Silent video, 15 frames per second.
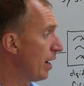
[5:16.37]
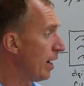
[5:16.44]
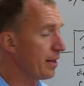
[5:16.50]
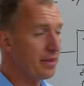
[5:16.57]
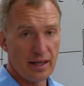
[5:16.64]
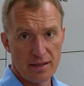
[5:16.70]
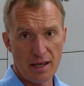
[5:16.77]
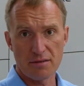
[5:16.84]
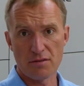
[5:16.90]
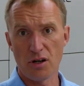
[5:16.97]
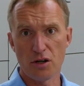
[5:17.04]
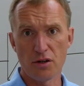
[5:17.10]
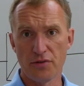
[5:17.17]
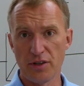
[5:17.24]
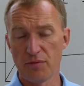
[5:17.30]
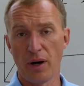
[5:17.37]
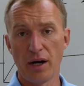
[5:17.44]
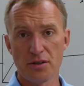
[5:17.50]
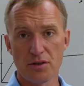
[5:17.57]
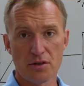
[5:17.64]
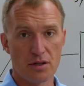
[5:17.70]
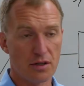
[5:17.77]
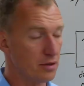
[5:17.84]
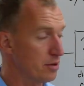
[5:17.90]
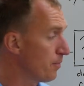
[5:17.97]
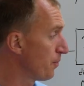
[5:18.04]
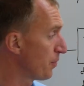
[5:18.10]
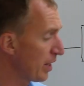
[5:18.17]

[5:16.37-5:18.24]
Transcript: And this has a lot of advantages.